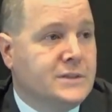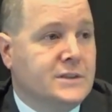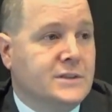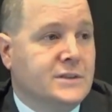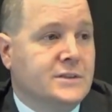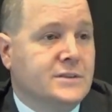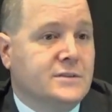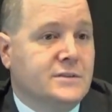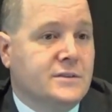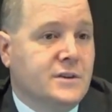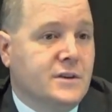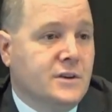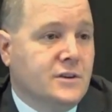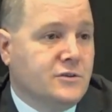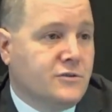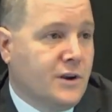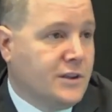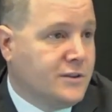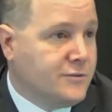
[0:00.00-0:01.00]
is
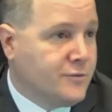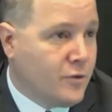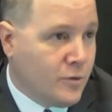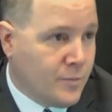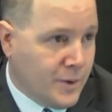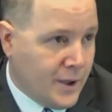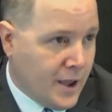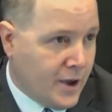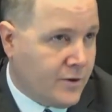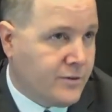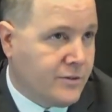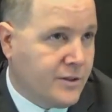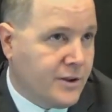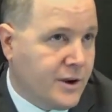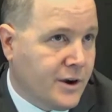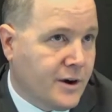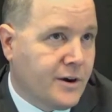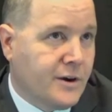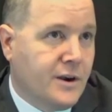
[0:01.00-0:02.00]
transforming
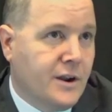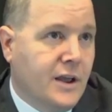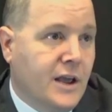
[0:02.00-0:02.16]
healthcare,